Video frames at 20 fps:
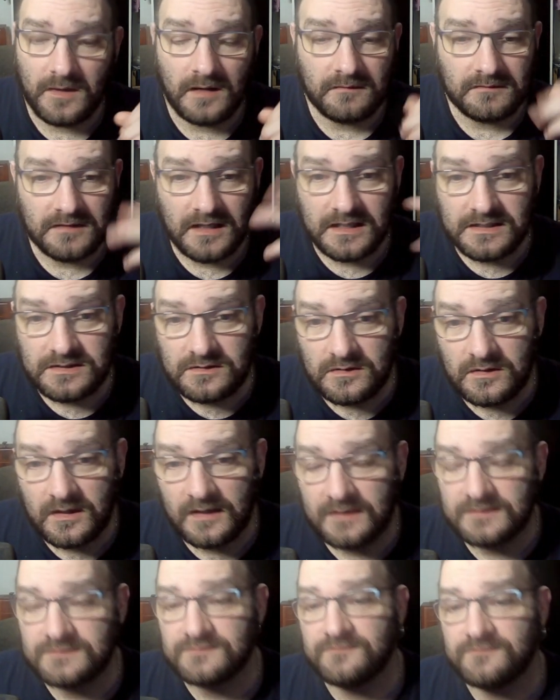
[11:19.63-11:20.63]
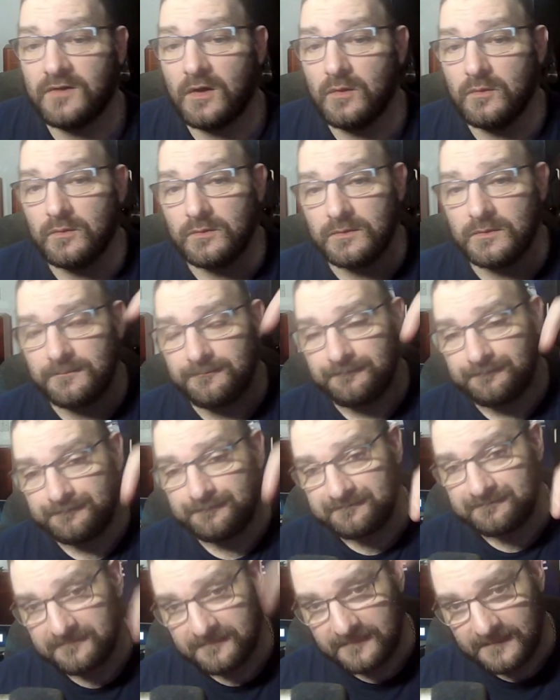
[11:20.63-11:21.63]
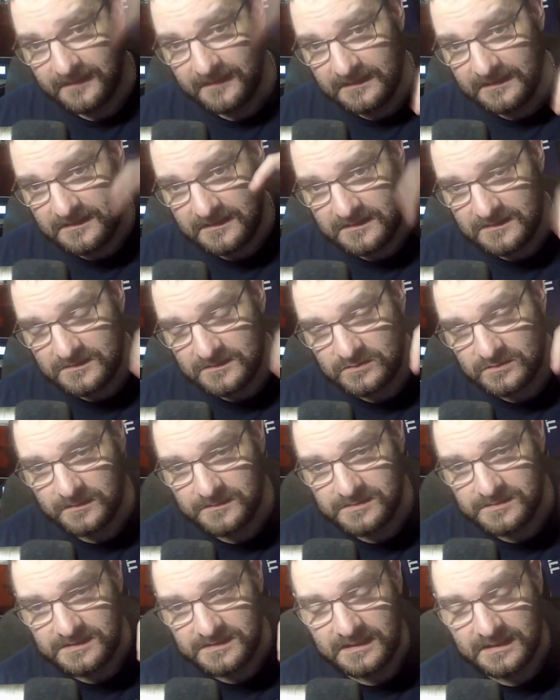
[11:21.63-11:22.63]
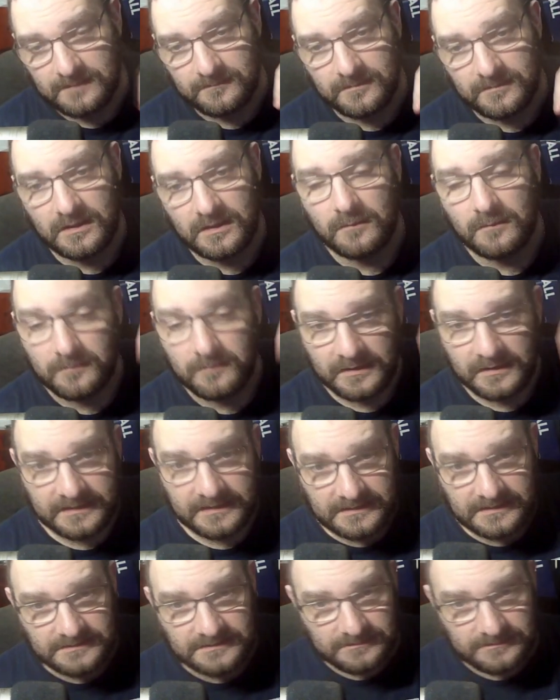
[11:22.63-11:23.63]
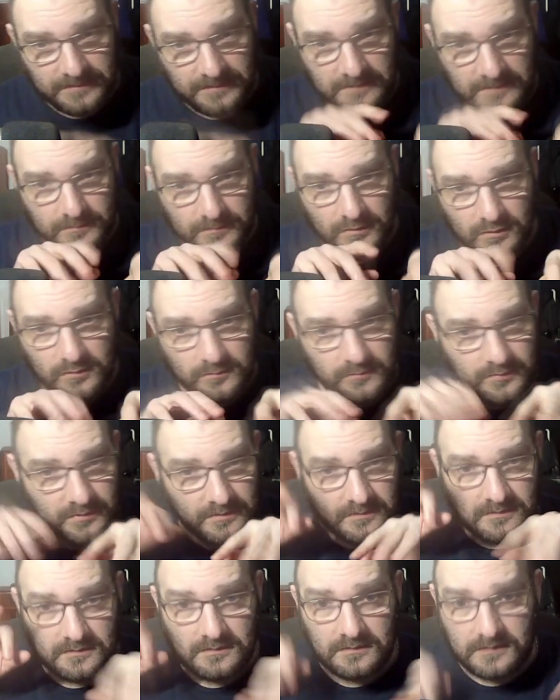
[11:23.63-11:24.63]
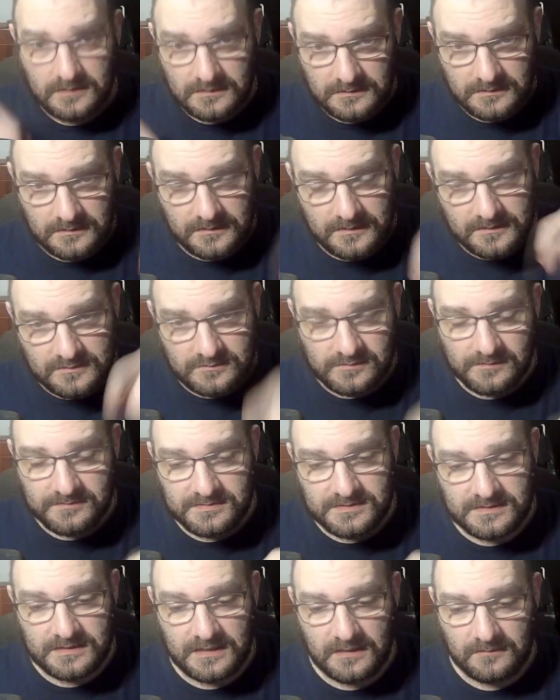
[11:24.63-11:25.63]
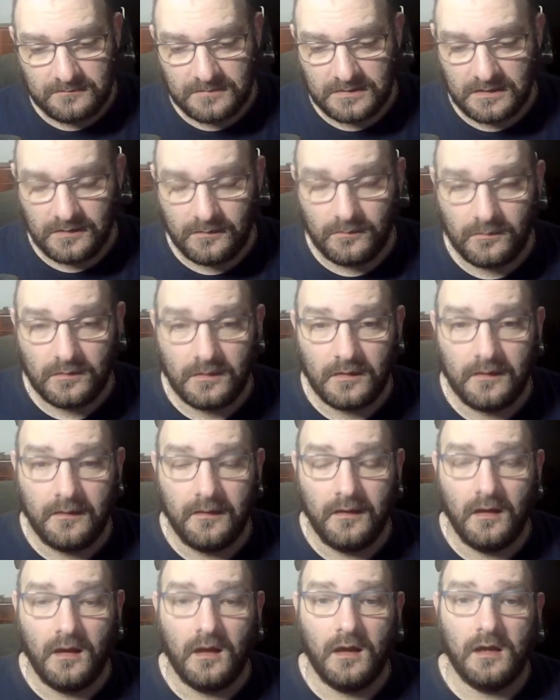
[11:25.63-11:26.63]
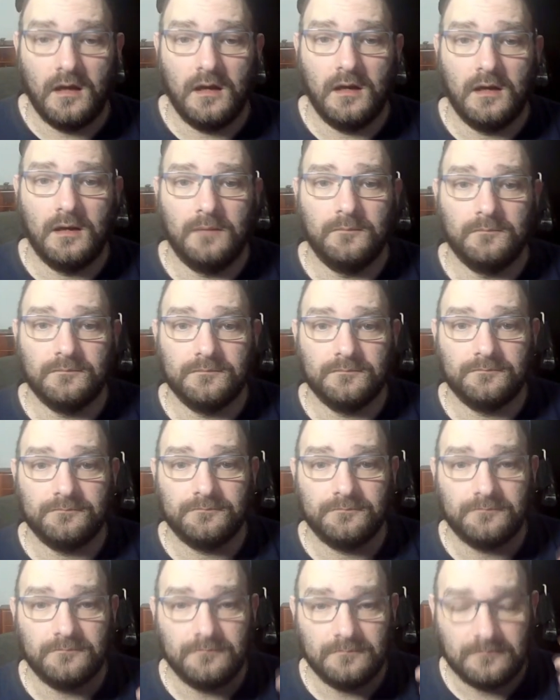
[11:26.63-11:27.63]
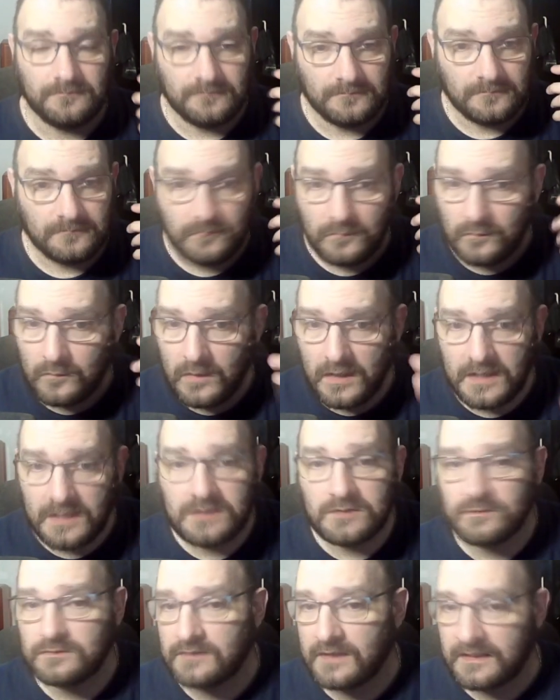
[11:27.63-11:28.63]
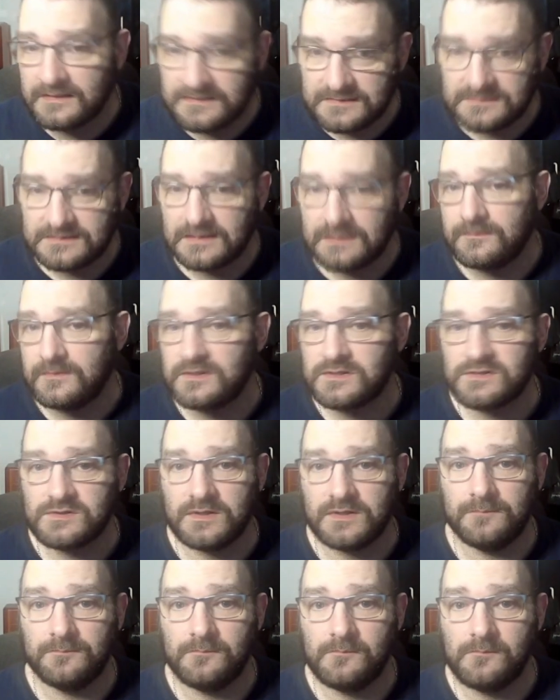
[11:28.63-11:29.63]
I'm going to let you guys vote in the description down below. Please bleep bloop in the description down below um, where you would like to see me stream.